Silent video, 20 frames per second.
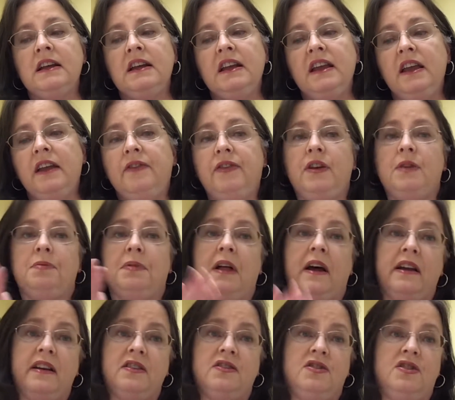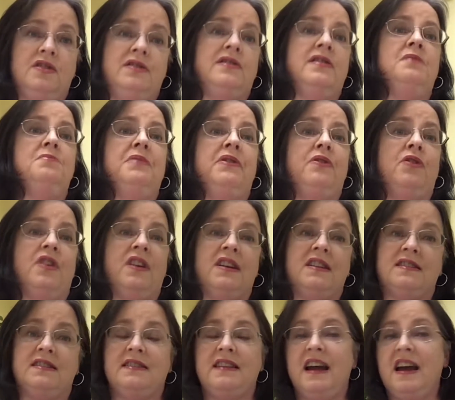if you apply it too soon before it
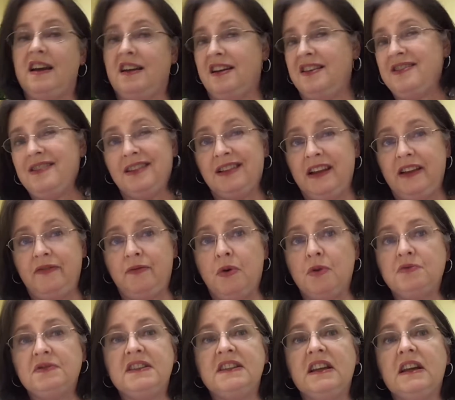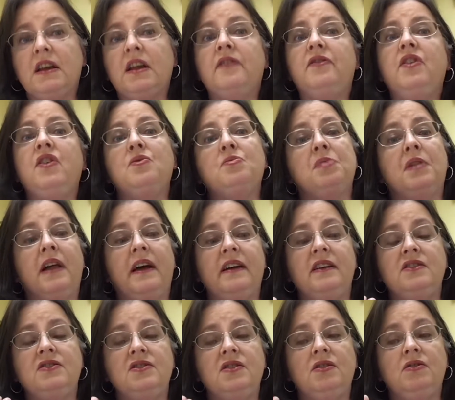gets tacky, the leaf won't stick. If you apply
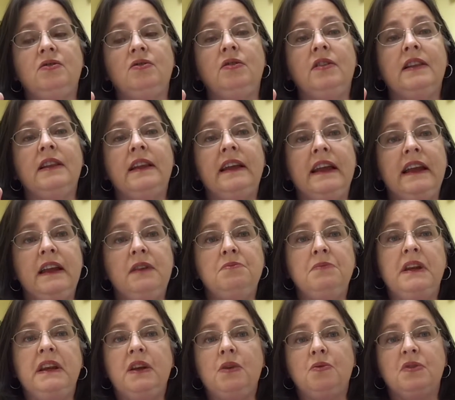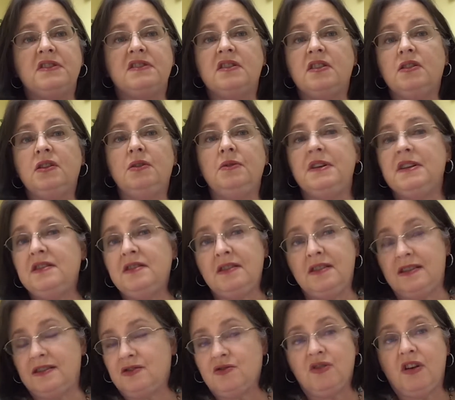it too late, meaning once the glue
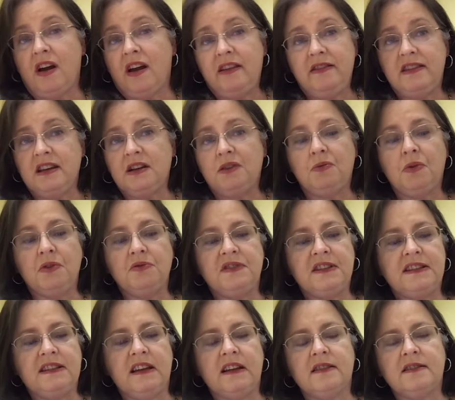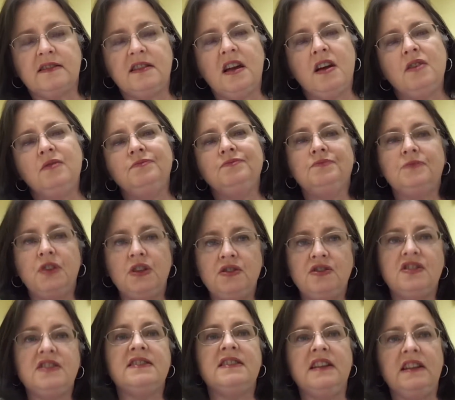has dried, then it won't stick. So you
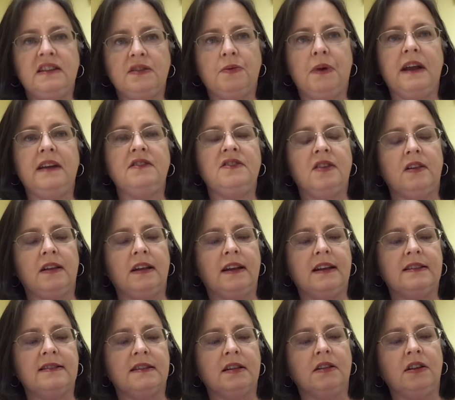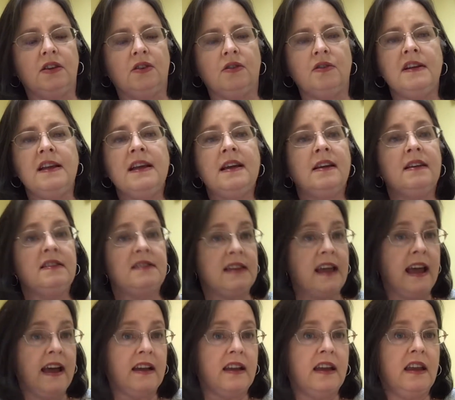just need to wait until it gets a little
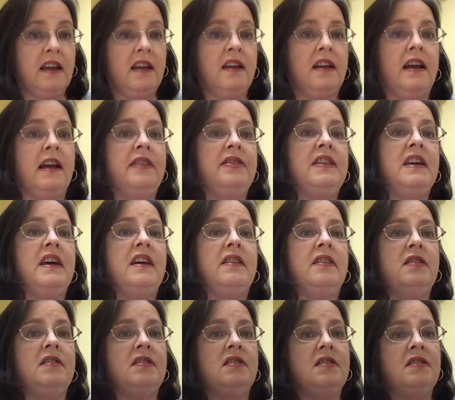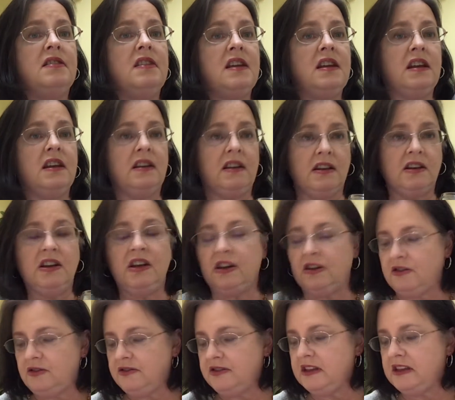tacky, and then
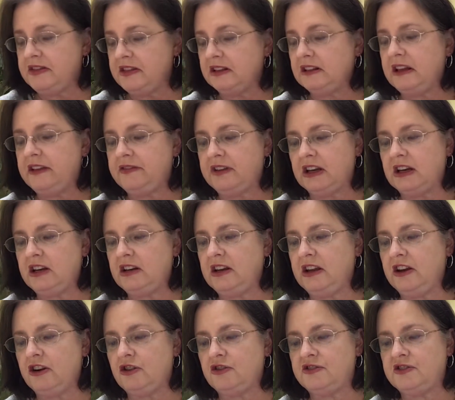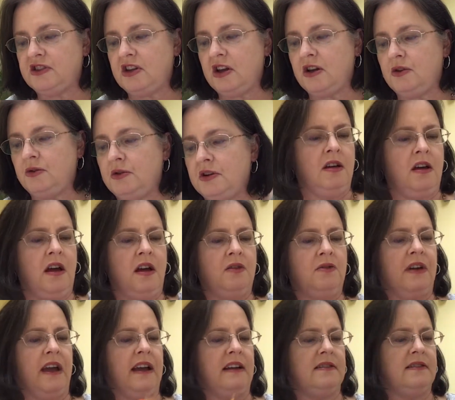the leaf can adhere. So
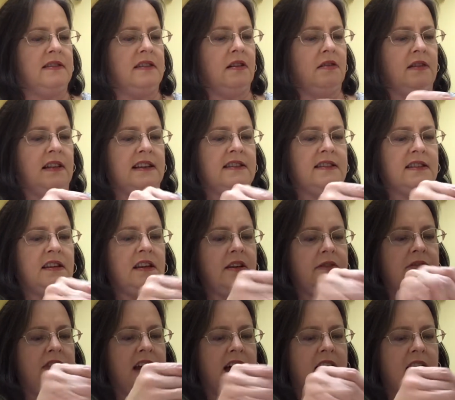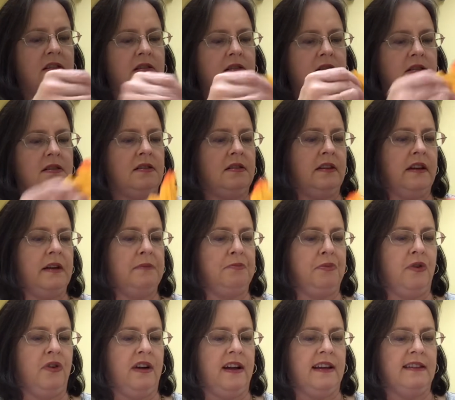okay, so let's give that a
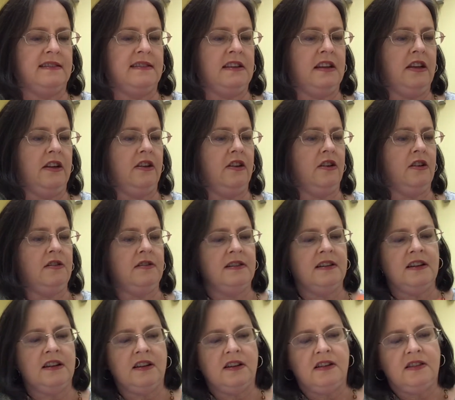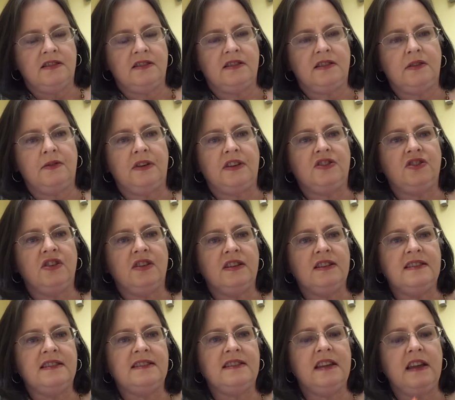press here. So as you
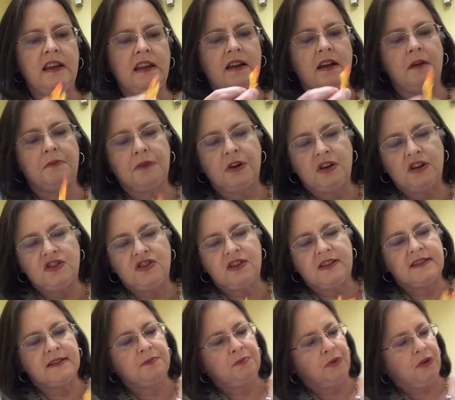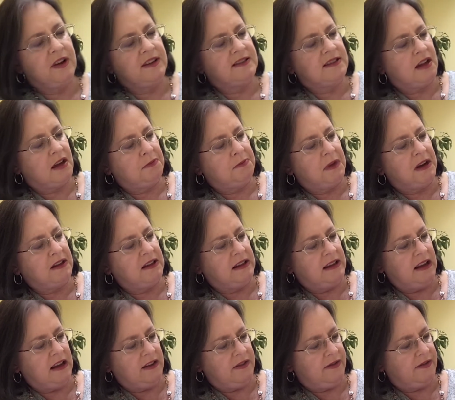can see, I'm going to just press on my
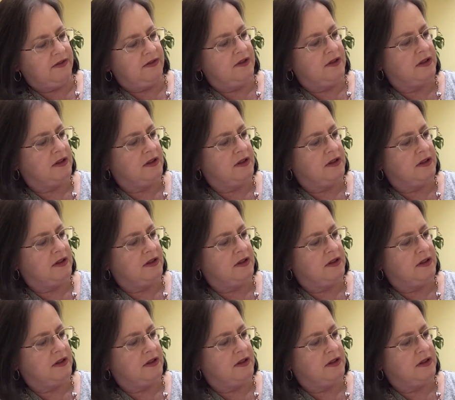leaf.